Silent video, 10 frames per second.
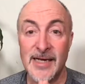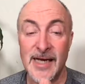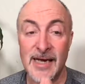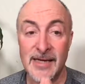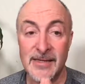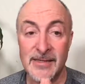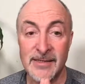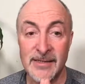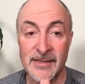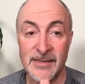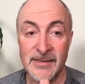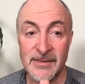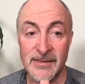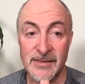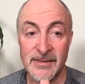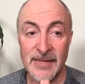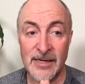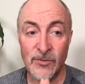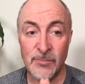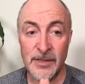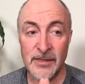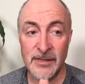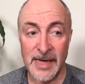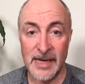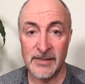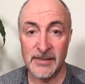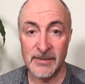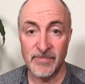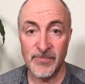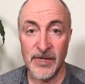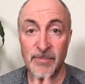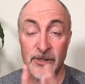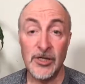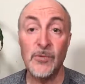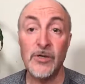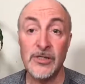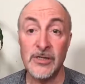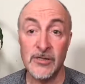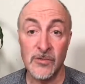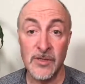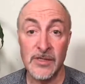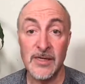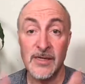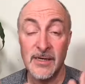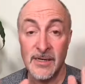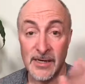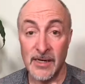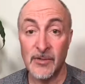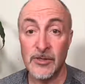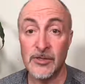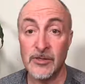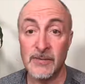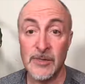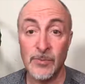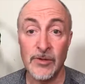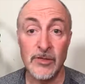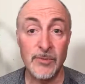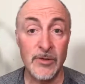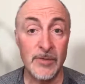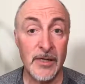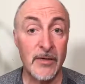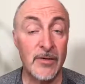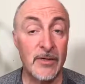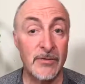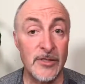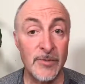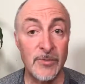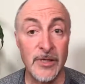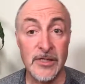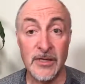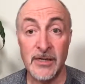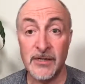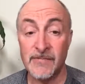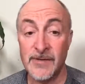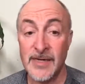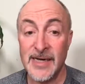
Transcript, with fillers: And, uh, and that'll be that. I appreciate you watching as always. Again, any questions, comments, please put them below and I'll respond when I sign off.